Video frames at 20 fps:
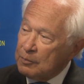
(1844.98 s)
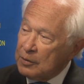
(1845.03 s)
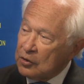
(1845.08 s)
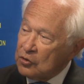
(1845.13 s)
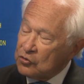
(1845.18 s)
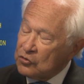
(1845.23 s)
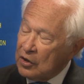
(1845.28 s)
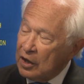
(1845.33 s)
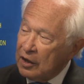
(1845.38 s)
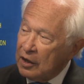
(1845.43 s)

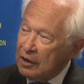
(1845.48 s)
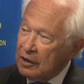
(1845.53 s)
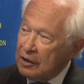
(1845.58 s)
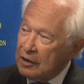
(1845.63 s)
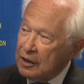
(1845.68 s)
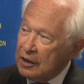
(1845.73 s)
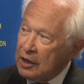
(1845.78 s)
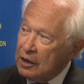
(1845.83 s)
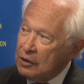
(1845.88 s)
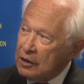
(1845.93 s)
Because
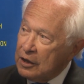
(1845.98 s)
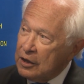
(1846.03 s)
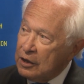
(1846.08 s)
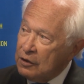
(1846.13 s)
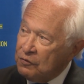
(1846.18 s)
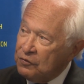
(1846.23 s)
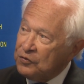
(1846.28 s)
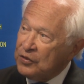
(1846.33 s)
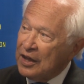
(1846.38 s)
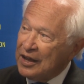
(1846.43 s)

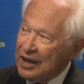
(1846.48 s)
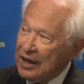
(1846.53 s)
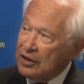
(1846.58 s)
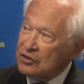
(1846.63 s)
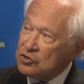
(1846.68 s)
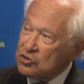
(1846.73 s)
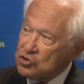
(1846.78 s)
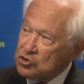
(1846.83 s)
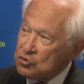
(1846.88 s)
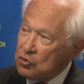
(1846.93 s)
if they
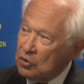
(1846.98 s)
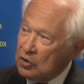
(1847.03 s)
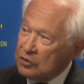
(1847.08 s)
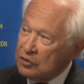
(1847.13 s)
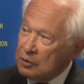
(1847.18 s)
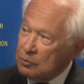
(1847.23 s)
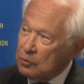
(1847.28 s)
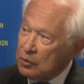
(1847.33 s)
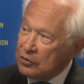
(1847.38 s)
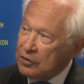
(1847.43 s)
had
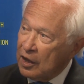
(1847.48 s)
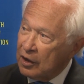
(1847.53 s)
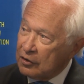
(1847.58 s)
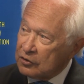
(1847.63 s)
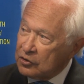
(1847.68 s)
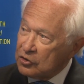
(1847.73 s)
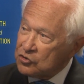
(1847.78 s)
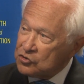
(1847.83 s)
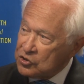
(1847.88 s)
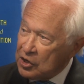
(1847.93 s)
destroyed them
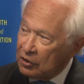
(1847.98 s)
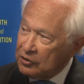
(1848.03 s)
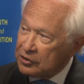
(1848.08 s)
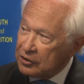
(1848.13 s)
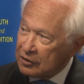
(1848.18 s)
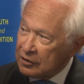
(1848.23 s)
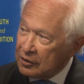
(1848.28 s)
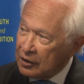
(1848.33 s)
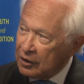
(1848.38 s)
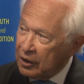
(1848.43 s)
without
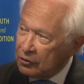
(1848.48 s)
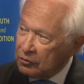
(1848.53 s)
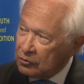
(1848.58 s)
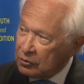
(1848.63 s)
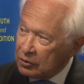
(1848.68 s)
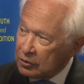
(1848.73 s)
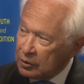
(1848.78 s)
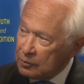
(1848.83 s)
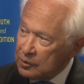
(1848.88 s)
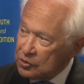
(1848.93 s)
consulting the
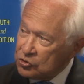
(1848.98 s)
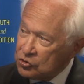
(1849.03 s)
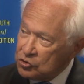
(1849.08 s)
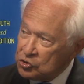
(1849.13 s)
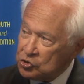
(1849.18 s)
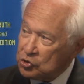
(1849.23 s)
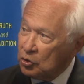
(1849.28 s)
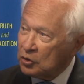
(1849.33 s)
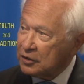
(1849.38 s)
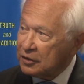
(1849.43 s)
Electoral
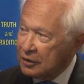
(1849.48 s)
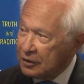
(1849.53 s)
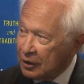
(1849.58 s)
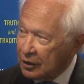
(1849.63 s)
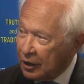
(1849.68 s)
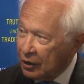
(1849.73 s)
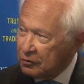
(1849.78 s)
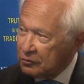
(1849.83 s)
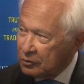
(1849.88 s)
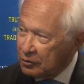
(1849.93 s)
Commission, surely
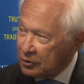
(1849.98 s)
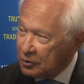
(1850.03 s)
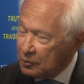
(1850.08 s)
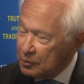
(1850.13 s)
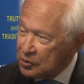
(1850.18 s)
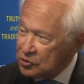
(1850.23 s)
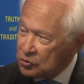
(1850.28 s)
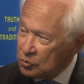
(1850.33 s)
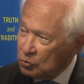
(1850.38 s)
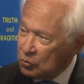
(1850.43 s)
the Electoral
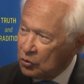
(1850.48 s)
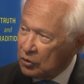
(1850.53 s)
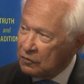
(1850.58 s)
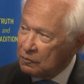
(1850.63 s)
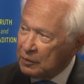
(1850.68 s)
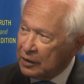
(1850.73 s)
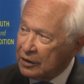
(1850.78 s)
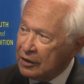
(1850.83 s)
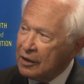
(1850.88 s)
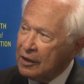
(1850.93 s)
Commission
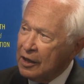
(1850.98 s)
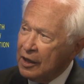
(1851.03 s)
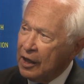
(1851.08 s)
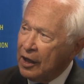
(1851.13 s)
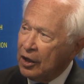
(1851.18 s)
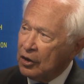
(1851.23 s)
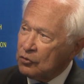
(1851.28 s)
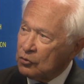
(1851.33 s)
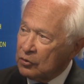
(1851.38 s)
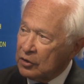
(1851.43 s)
would have been
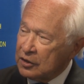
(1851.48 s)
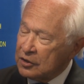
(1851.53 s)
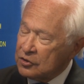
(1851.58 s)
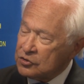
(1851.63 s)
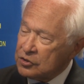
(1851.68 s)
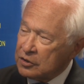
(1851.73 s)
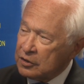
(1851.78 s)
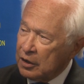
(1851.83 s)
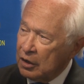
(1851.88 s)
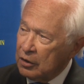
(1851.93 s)

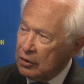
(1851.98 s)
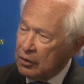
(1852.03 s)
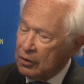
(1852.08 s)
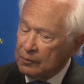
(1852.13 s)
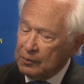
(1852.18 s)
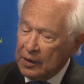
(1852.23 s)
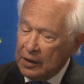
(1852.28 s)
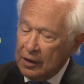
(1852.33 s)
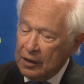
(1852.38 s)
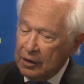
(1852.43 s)
outraged and
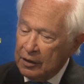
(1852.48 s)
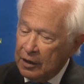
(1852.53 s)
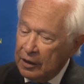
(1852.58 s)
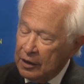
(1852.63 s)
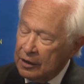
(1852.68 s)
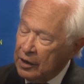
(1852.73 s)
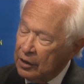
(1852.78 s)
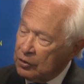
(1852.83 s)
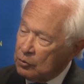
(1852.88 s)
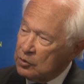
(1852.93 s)
carried on.
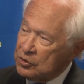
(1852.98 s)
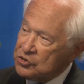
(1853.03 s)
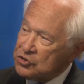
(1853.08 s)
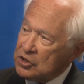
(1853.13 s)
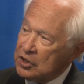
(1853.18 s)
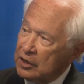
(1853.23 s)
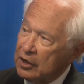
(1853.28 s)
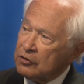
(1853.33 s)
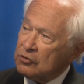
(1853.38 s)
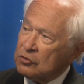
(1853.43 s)
In other
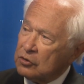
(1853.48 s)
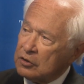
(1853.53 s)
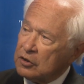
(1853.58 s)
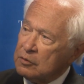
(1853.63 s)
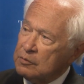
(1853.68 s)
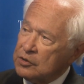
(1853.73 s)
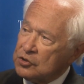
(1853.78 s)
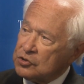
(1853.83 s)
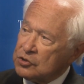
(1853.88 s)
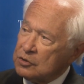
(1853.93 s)
words, the
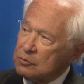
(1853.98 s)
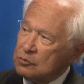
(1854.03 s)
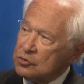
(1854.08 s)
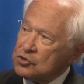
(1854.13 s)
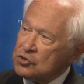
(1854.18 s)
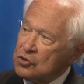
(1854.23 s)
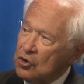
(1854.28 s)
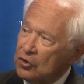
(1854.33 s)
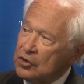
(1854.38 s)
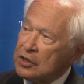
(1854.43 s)
Electoral Commission
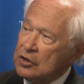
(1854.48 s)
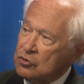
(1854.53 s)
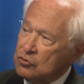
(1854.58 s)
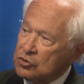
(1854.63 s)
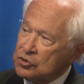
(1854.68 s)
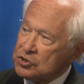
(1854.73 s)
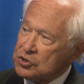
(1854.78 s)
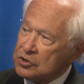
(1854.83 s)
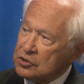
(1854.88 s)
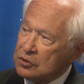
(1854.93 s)
was not
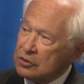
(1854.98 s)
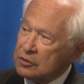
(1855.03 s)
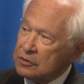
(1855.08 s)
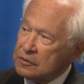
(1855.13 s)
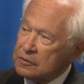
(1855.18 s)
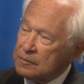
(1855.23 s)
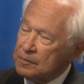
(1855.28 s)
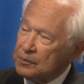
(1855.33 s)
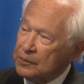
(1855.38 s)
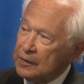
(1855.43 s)

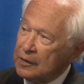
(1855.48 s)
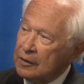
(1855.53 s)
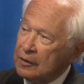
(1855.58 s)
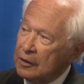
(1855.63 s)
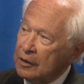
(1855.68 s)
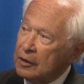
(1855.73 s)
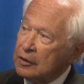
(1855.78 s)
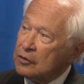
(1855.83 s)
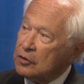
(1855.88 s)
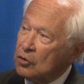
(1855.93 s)
interested
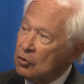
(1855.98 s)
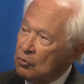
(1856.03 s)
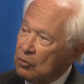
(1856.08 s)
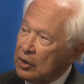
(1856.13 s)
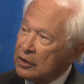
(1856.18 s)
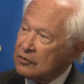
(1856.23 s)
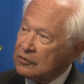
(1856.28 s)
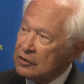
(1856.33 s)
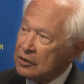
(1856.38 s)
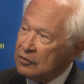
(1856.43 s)
in
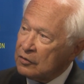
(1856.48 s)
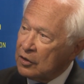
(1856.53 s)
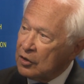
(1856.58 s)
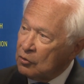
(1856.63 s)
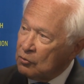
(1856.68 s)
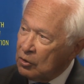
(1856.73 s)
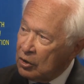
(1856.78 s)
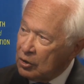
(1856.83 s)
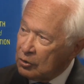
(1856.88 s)
correcting their